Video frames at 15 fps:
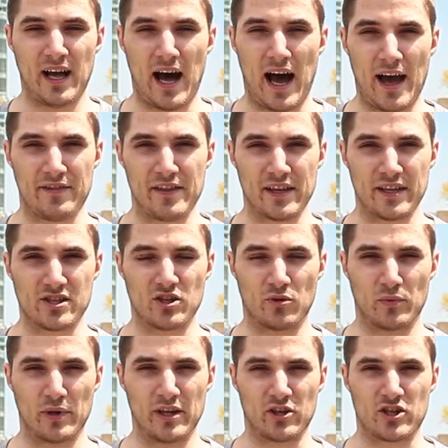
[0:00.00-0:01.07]
I think it's a
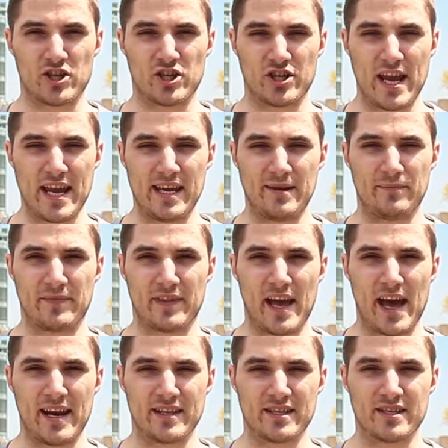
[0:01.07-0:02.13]
real shame
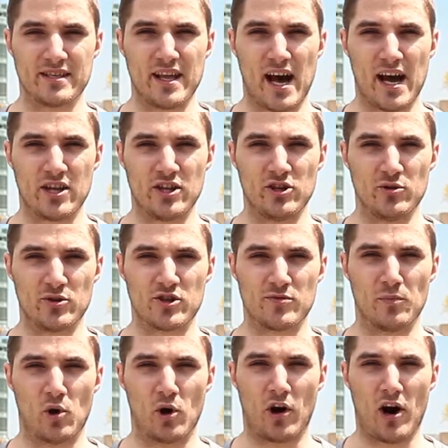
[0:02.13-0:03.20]
that it's not used
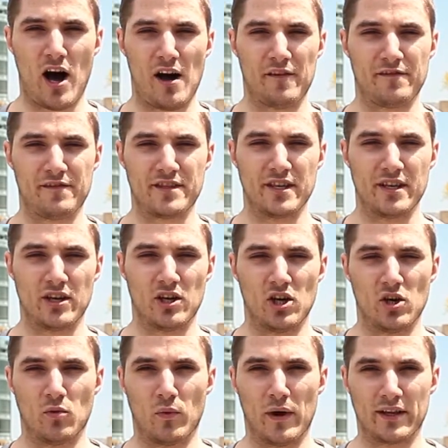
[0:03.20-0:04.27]
more often
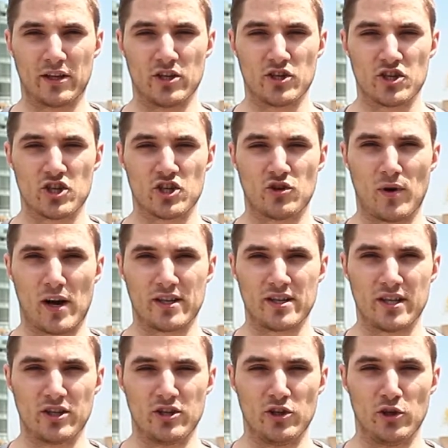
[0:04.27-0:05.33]
when
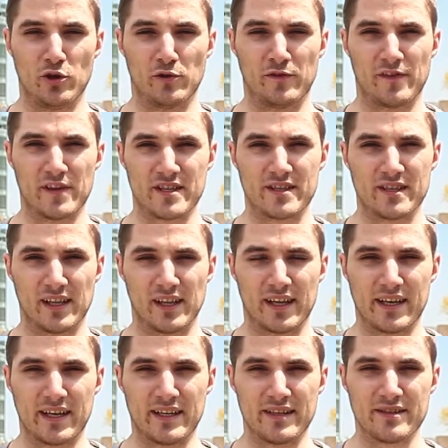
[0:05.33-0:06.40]
constructing new
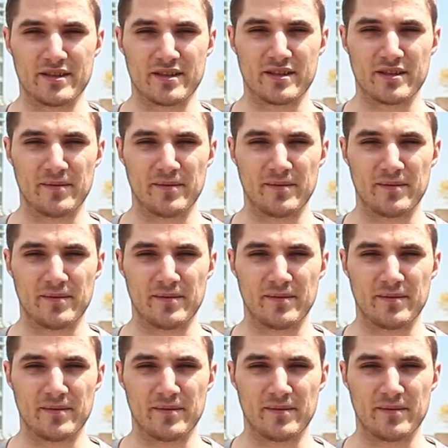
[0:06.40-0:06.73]
facilities.